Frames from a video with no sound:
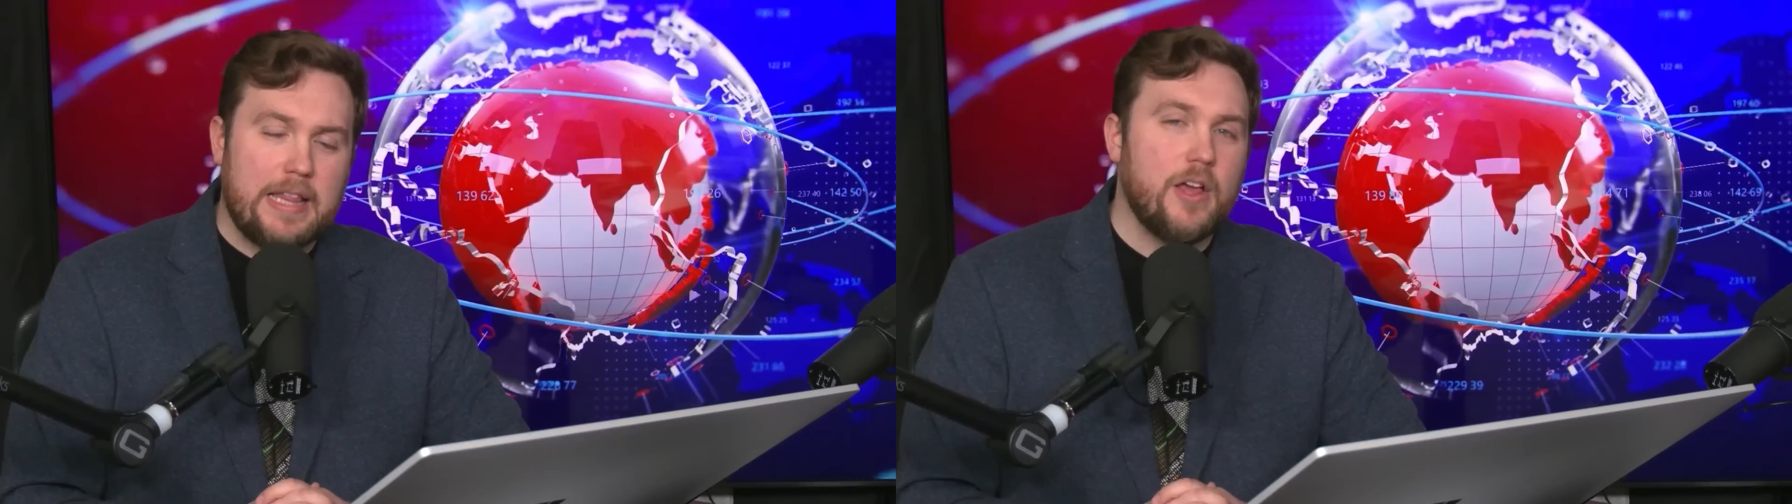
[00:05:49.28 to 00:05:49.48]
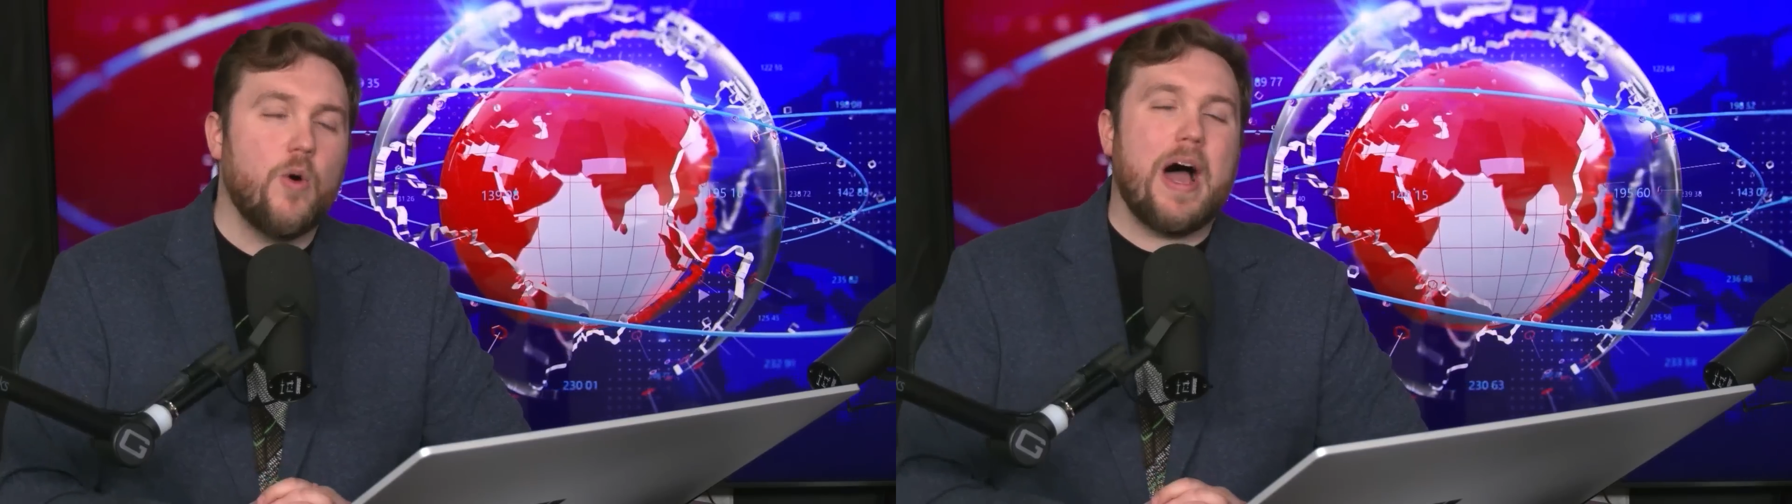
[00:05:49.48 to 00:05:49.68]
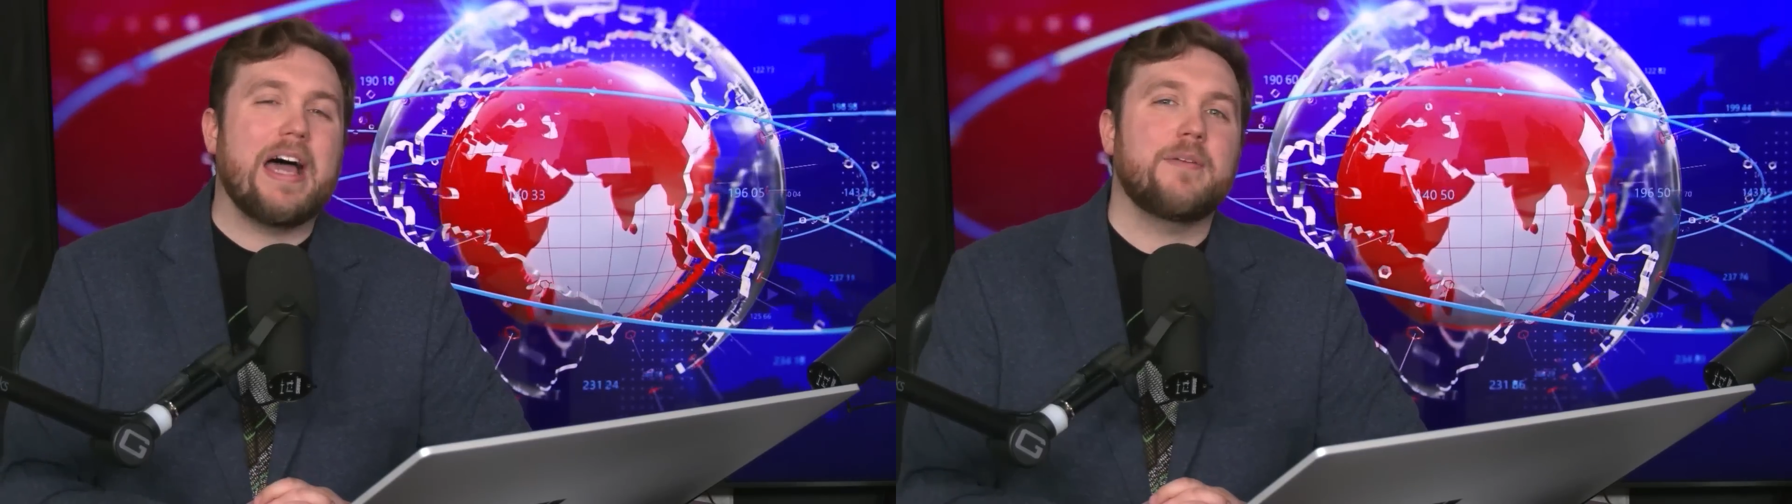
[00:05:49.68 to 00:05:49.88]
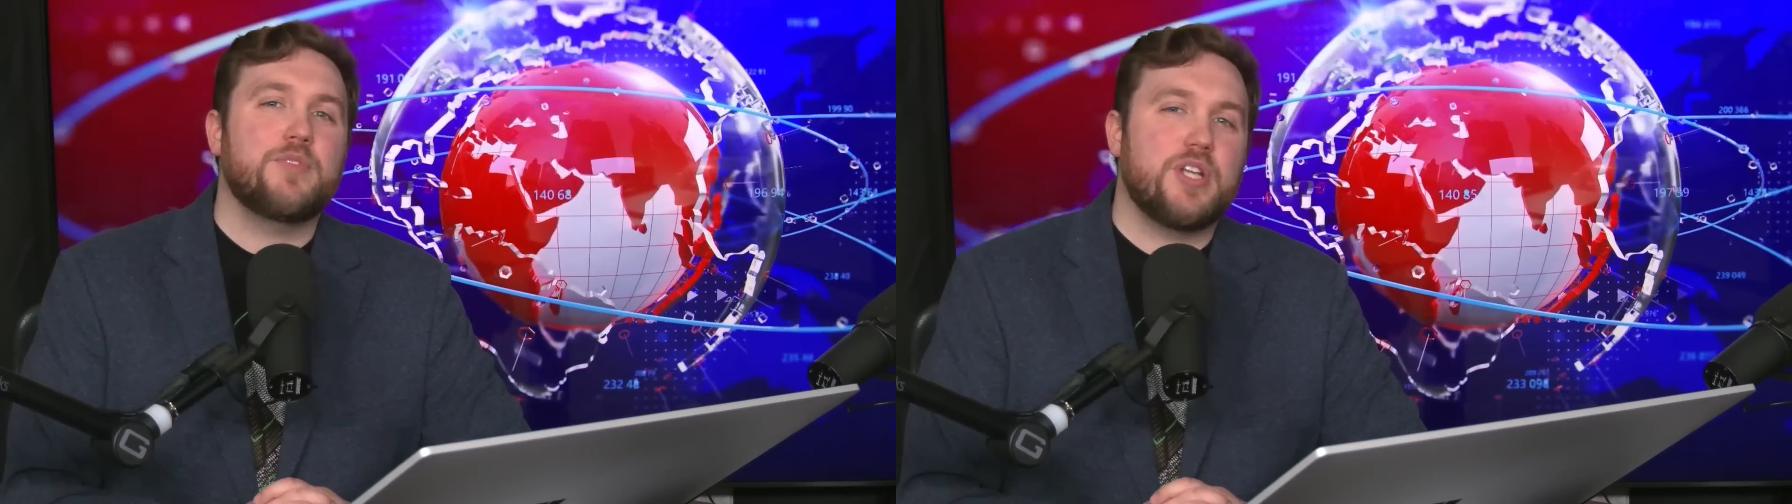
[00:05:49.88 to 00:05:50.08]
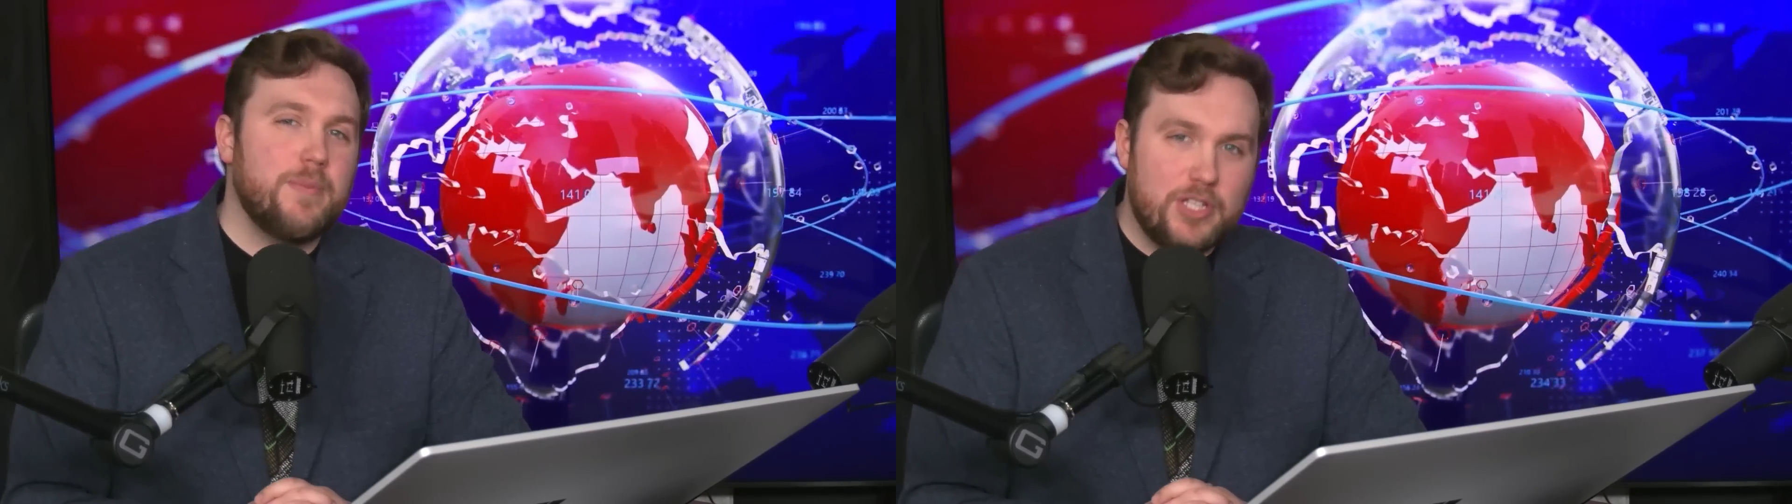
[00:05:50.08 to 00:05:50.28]
Hello,
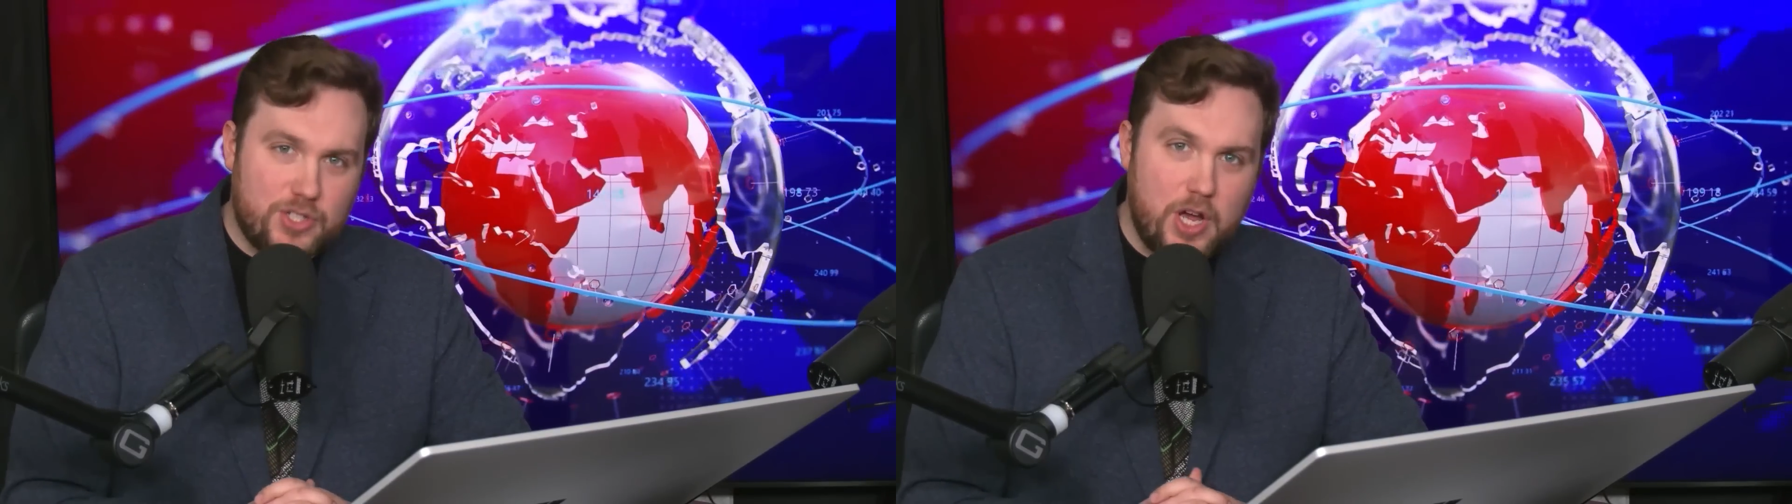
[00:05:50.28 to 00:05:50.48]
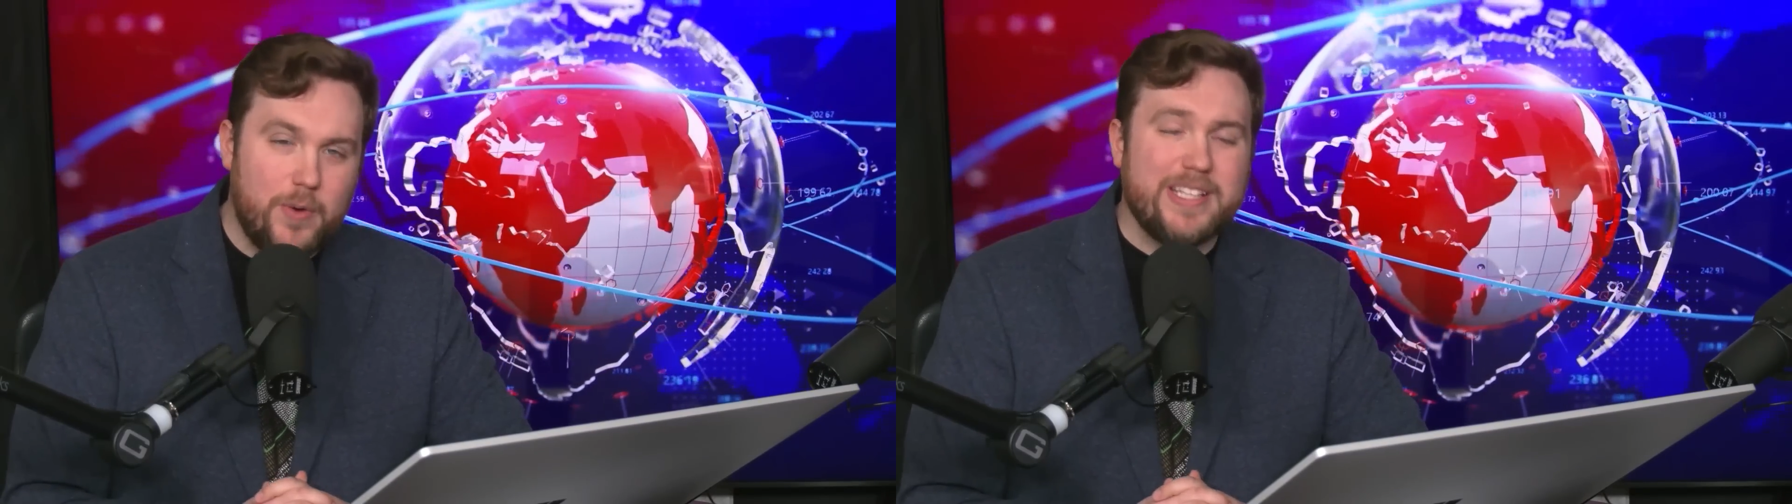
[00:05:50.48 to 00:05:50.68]
I'm Jimmy Snow,